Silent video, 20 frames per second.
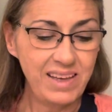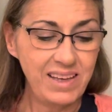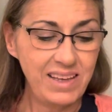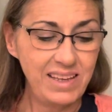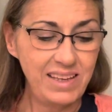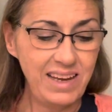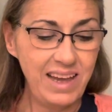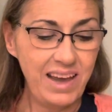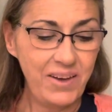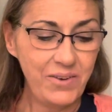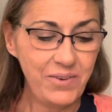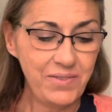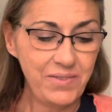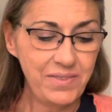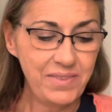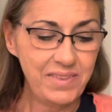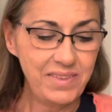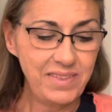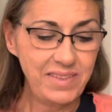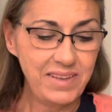Now,
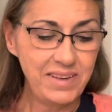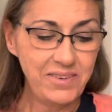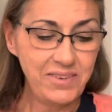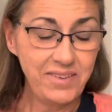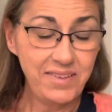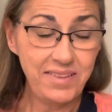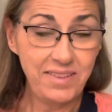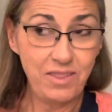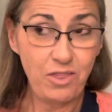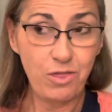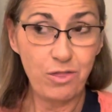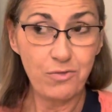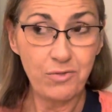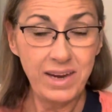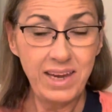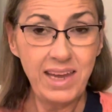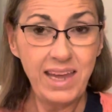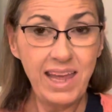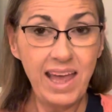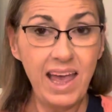there's
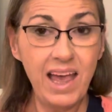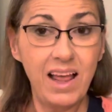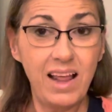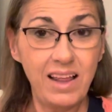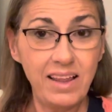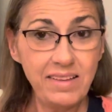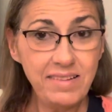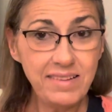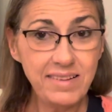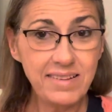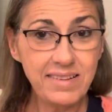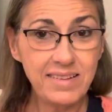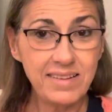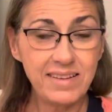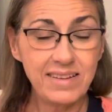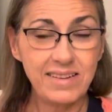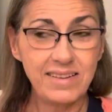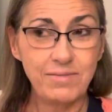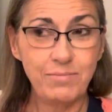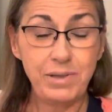3 L's,
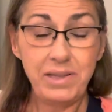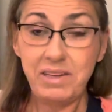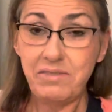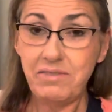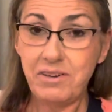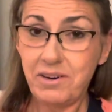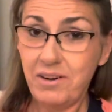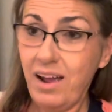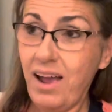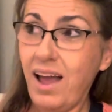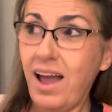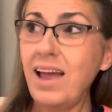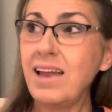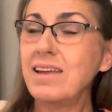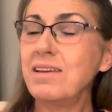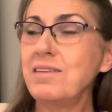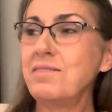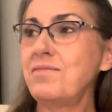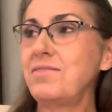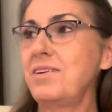believe it or not.
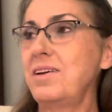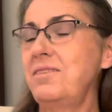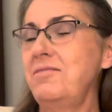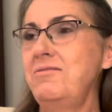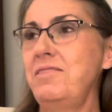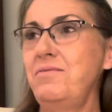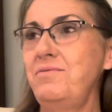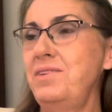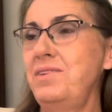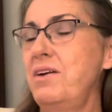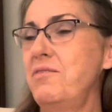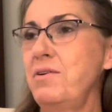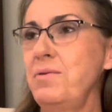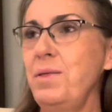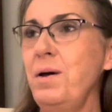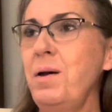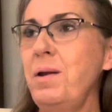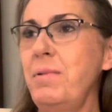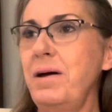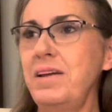I don't know, never
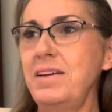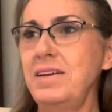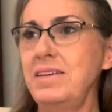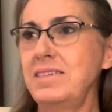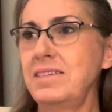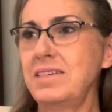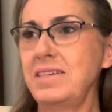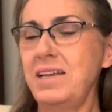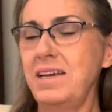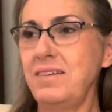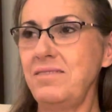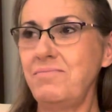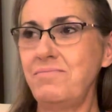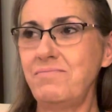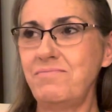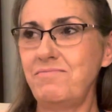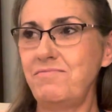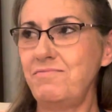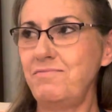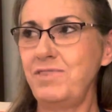thought about it till I
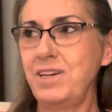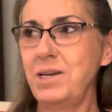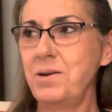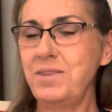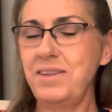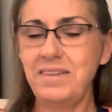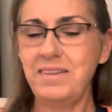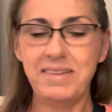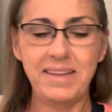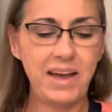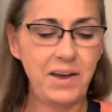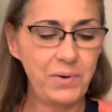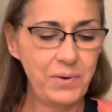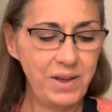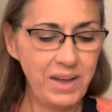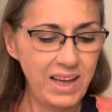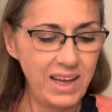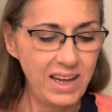figured this out.